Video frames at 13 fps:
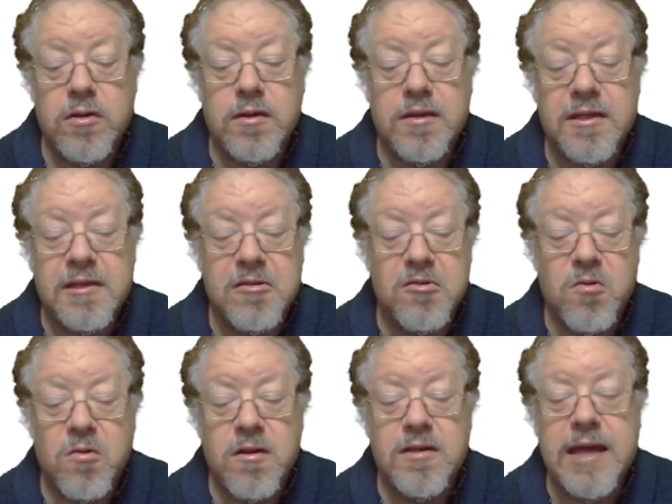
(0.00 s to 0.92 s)
a
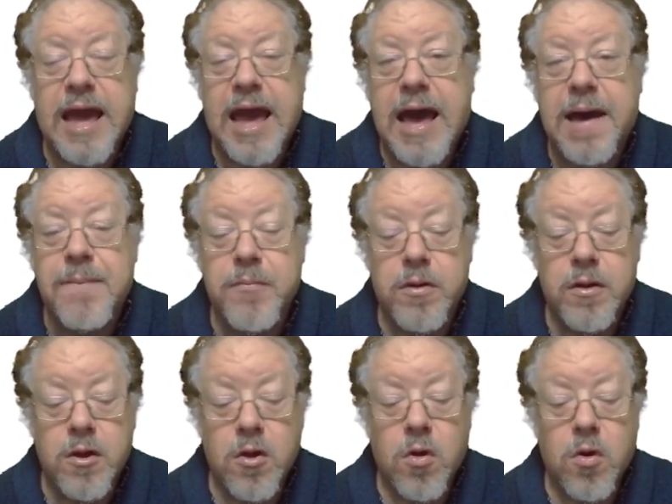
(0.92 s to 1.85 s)
thesaurus app
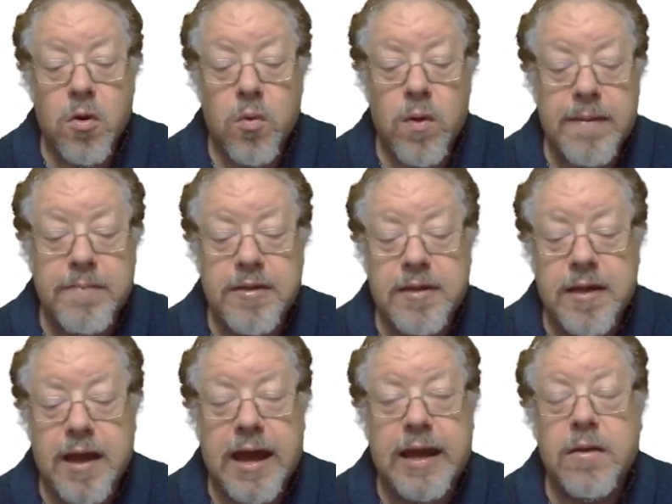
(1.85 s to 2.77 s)
or
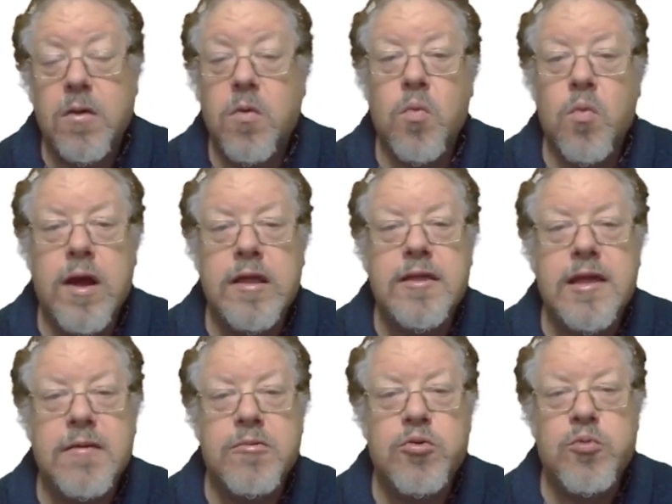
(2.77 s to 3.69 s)
website. One
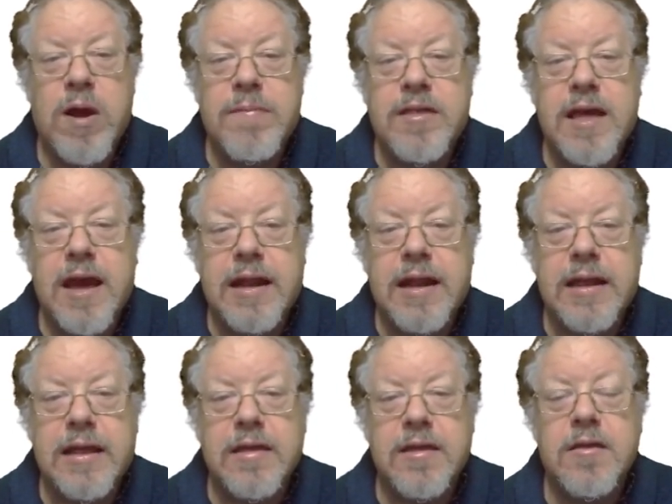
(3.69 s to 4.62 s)
such website
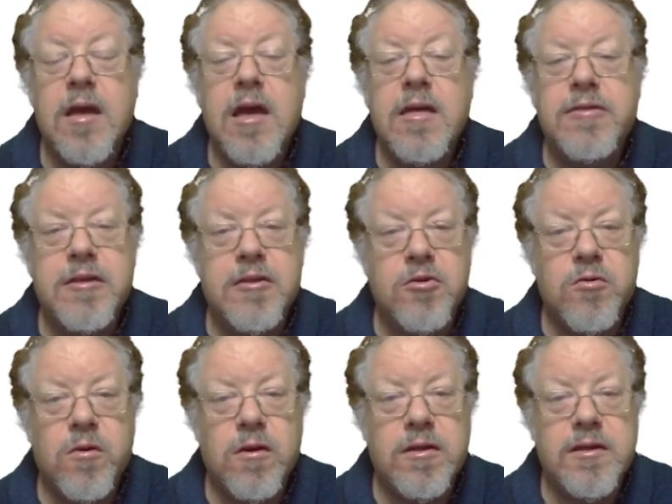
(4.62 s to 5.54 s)
is
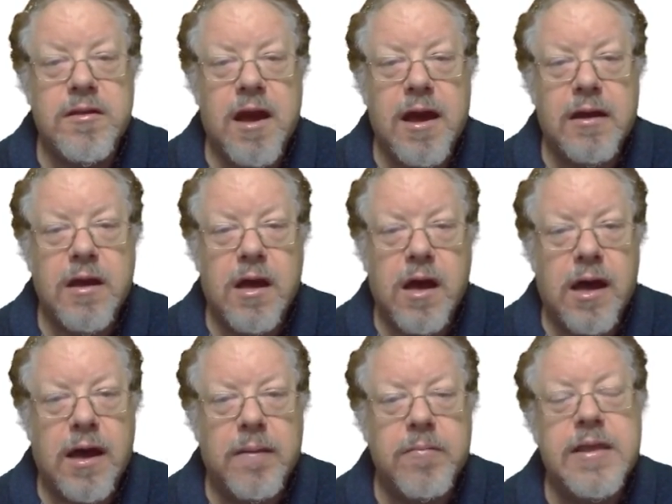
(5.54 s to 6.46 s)

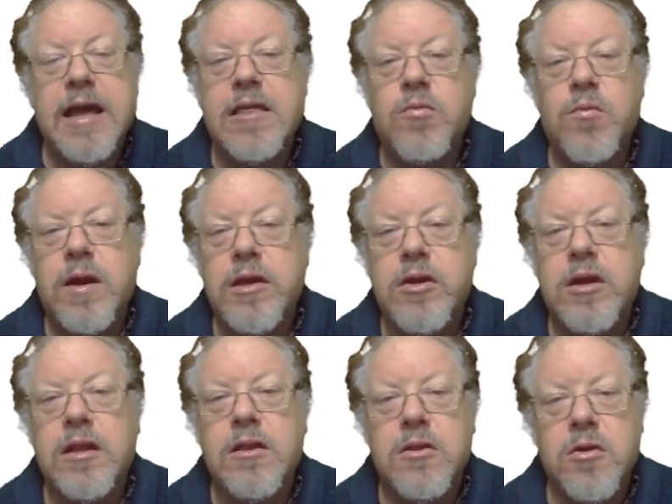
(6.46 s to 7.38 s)
thesaurus.com. That's where you
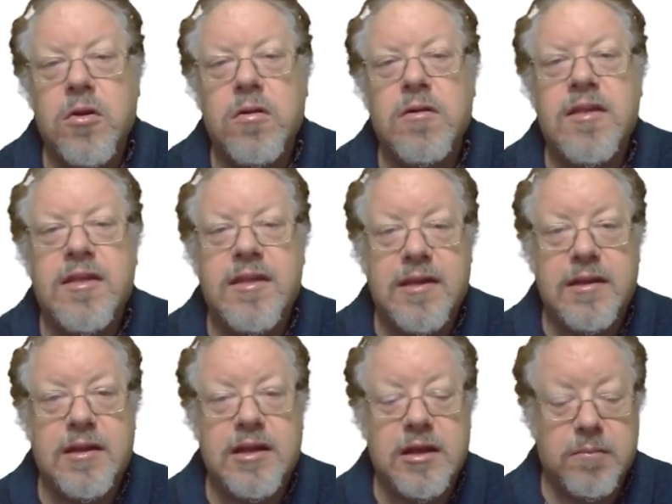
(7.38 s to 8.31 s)
can learn
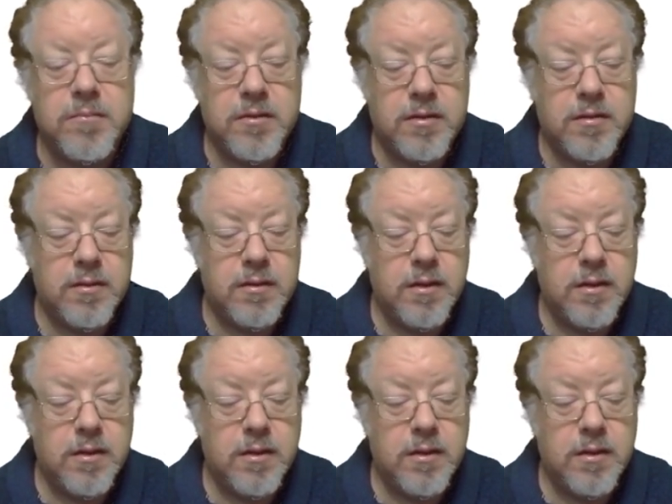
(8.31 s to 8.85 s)
synonyms.